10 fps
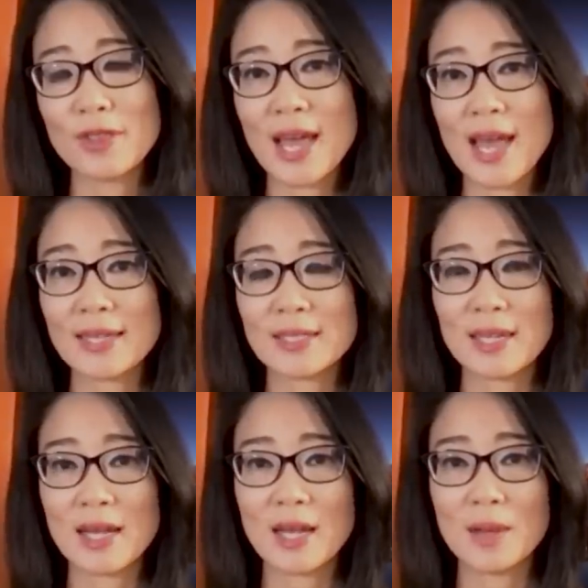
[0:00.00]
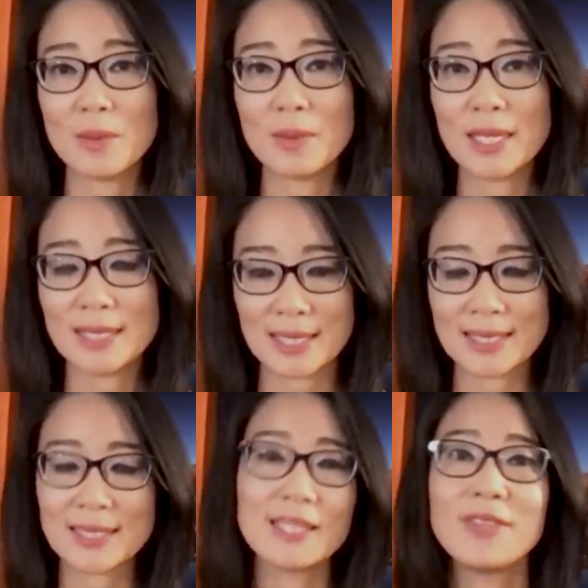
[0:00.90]
that
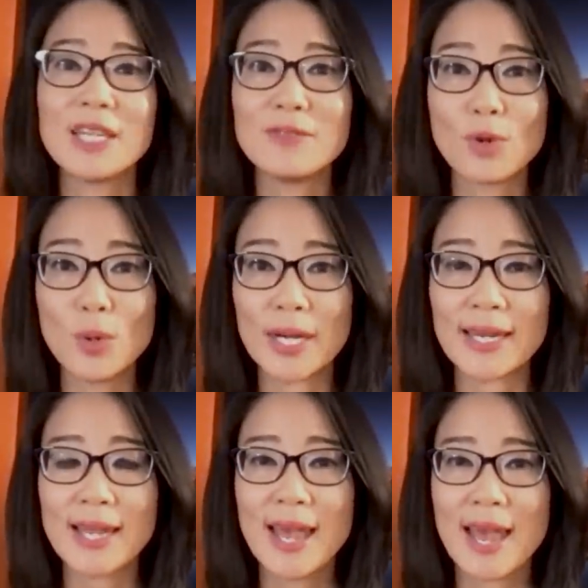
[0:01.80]
it's leaving a void.